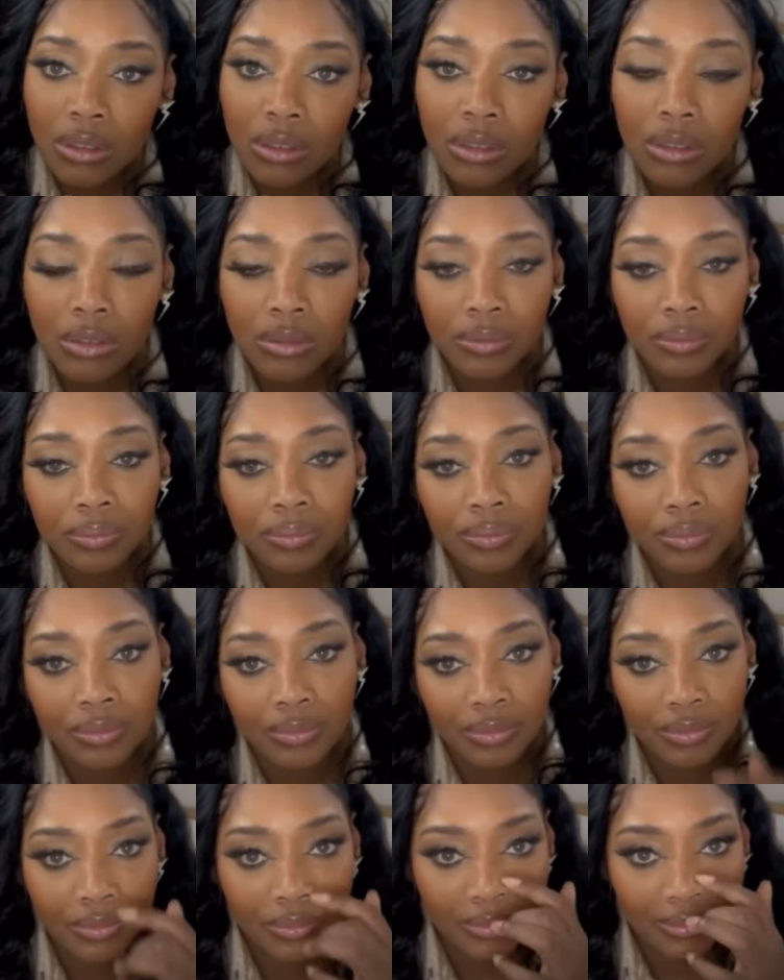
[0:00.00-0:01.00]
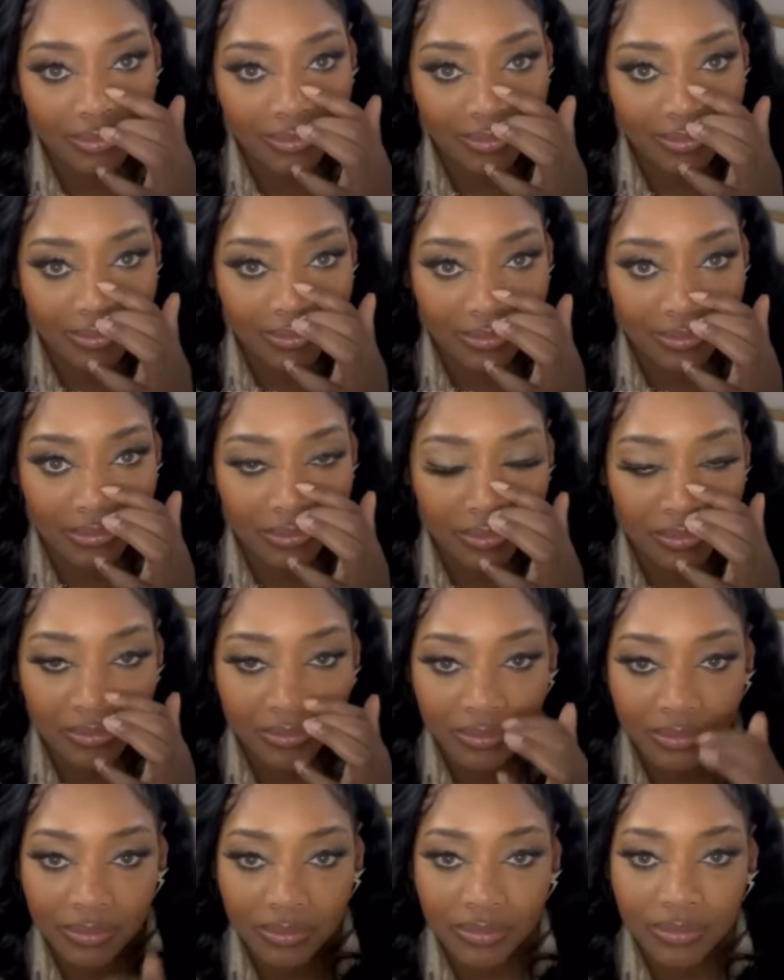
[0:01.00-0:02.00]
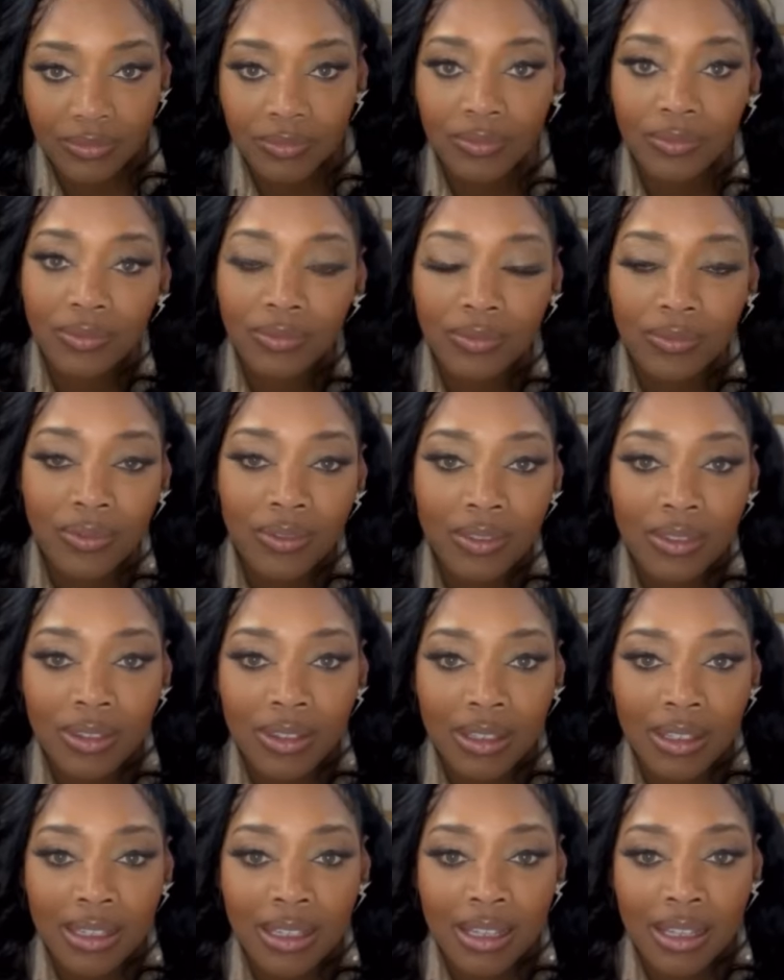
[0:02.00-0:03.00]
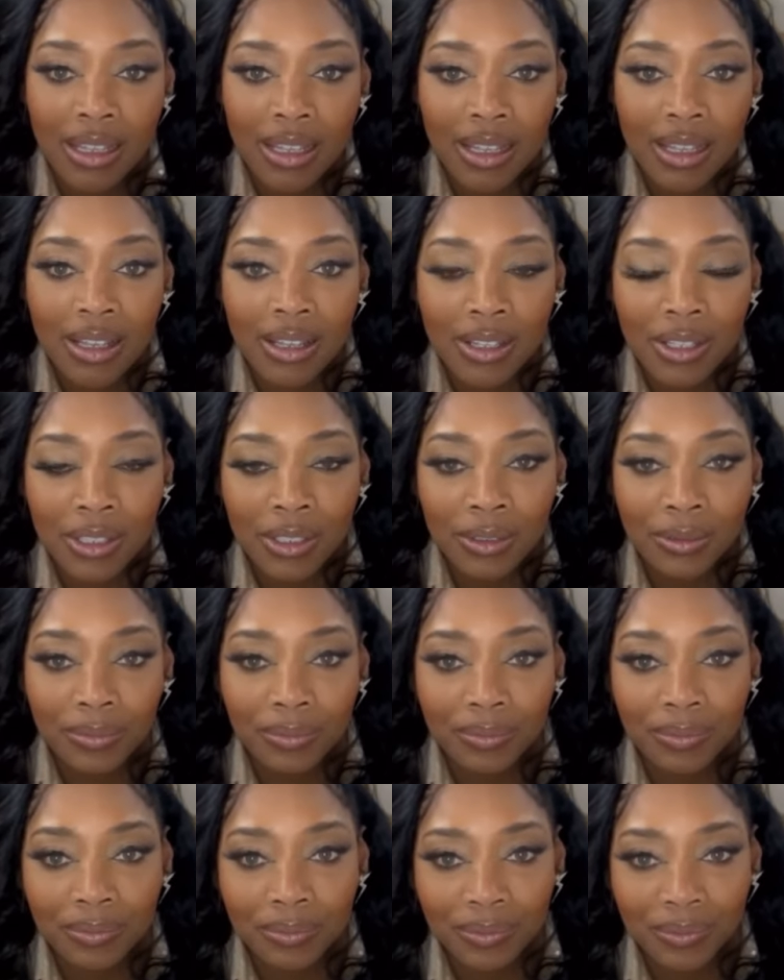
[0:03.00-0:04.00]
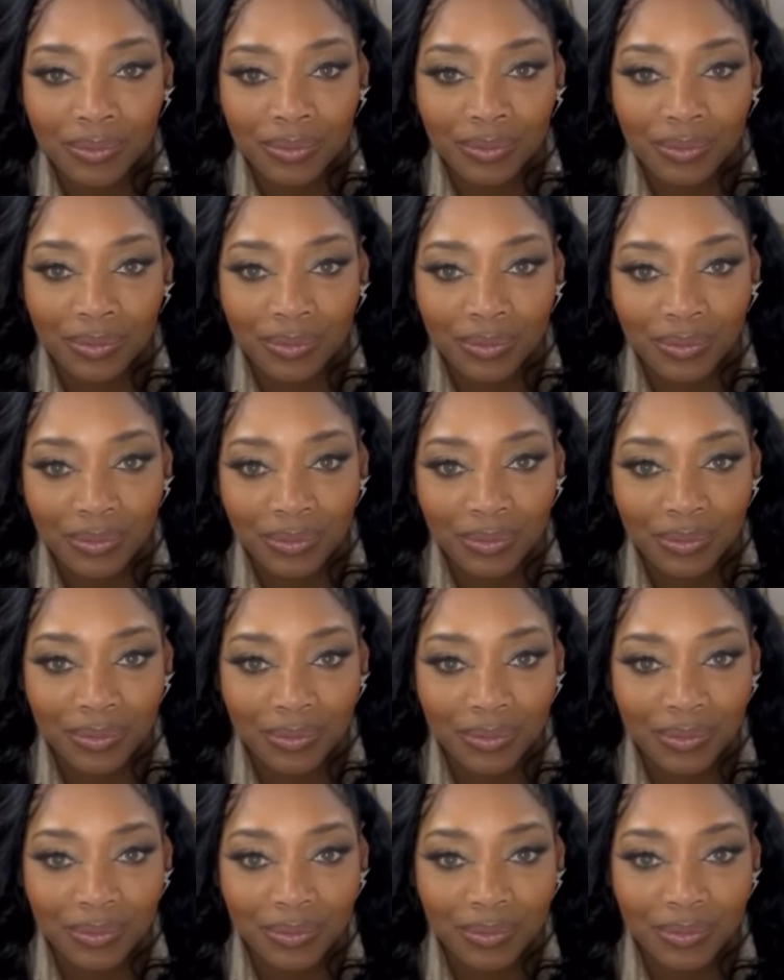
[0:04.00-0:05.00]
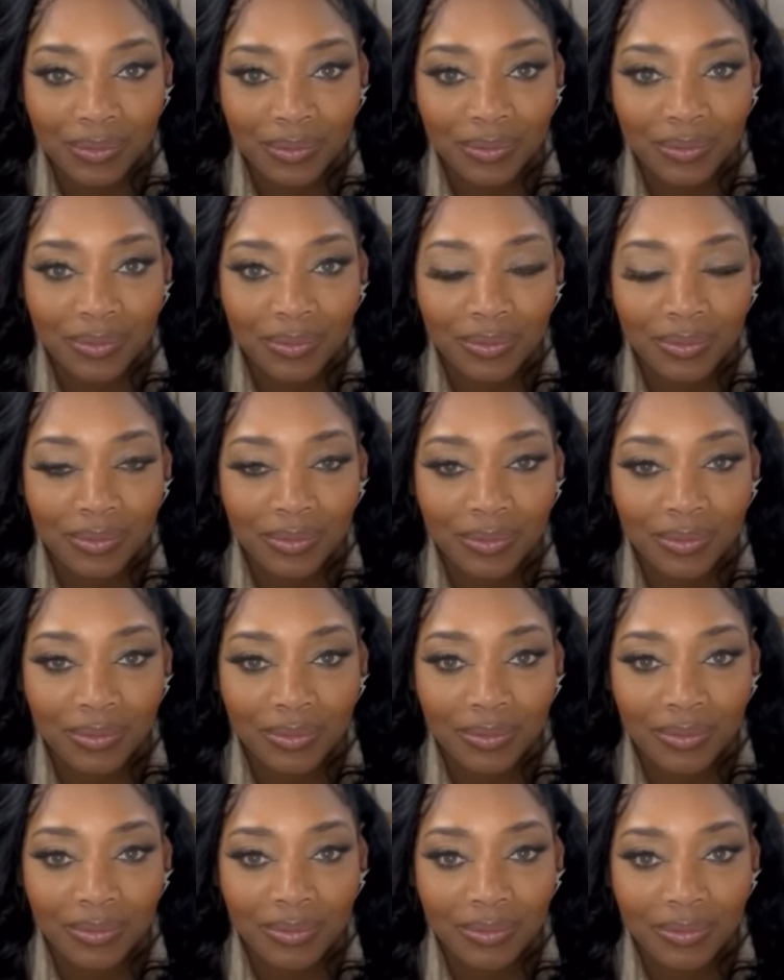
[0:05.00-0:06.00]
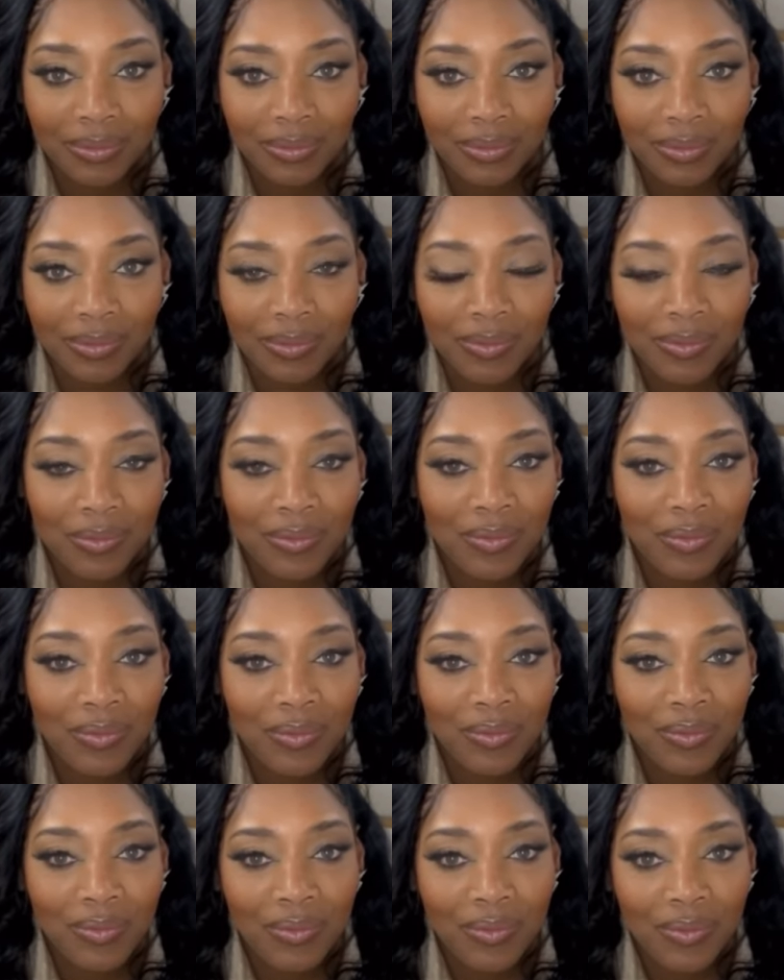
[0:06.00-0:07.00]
[no speech]